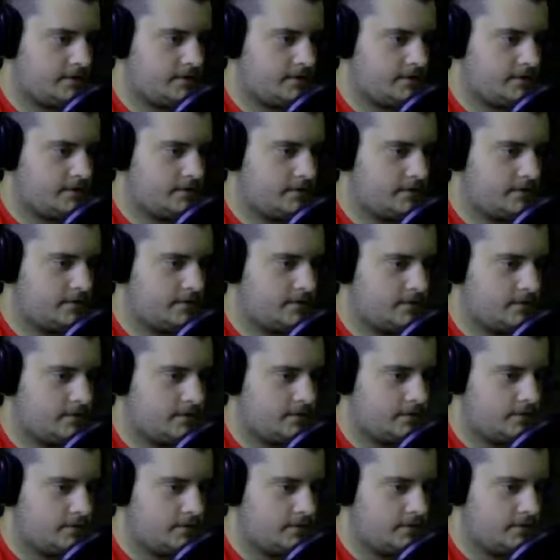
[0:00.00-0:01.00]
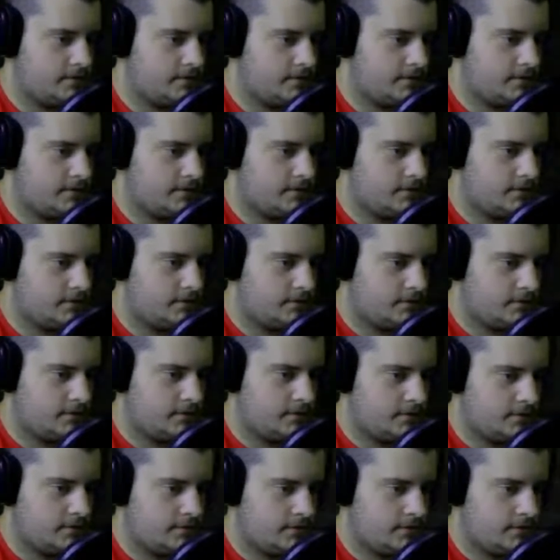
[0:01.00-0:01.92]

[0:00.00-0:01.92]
(silence)